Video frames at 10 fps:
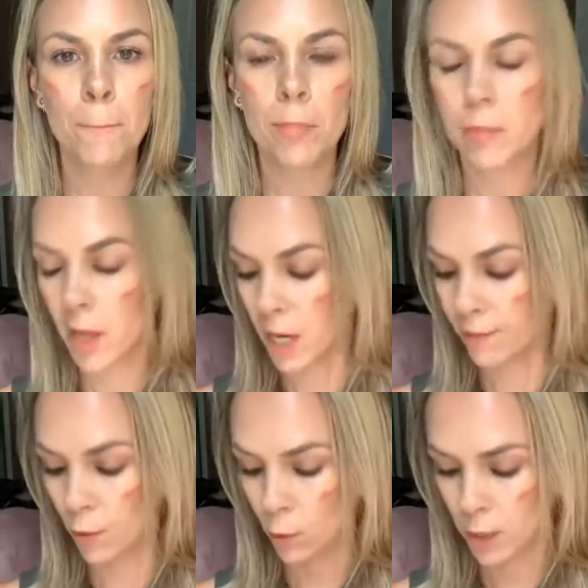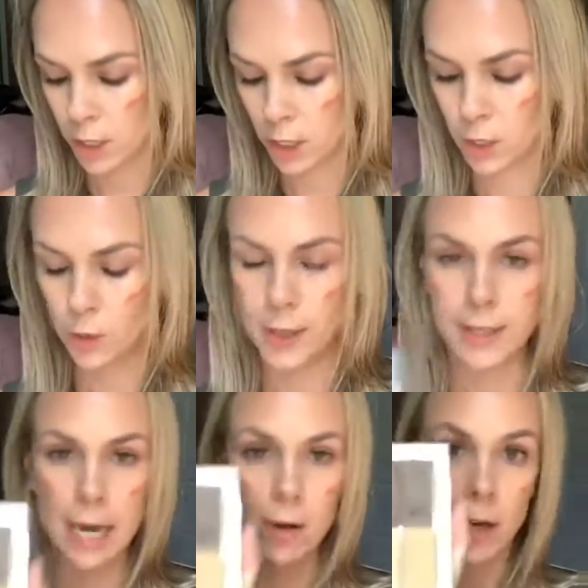And if you wanted to tone it
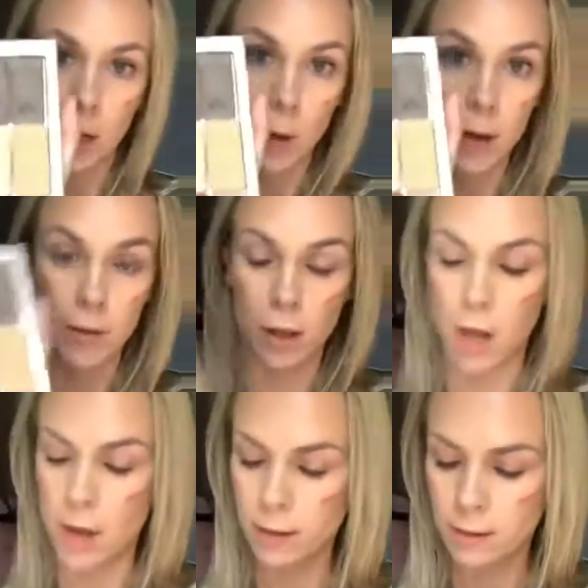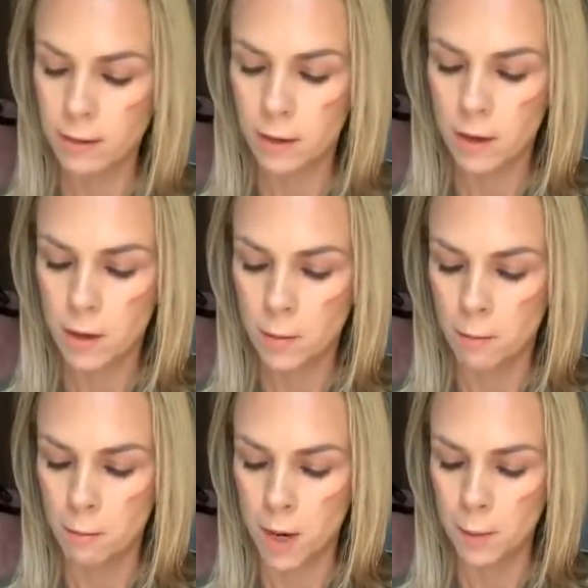down and you have a gloss,
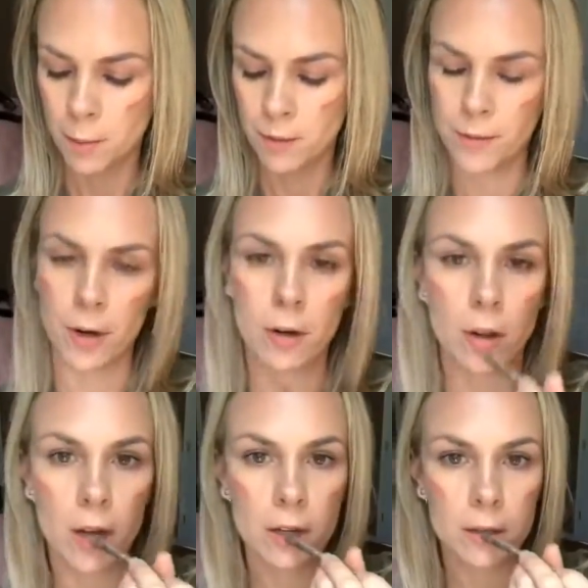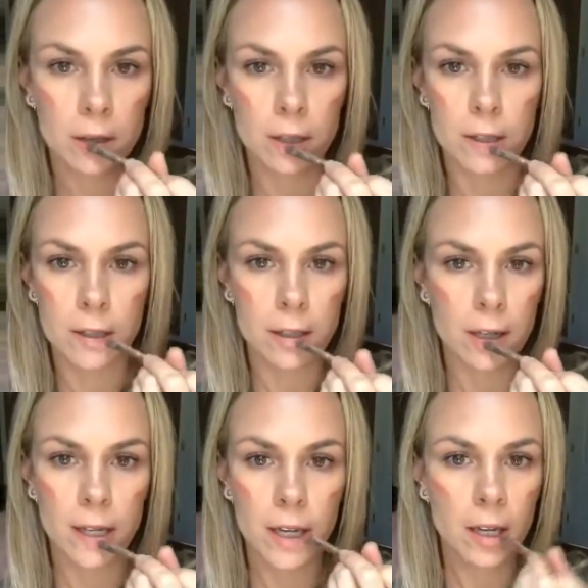my preferred gloss is Sadie.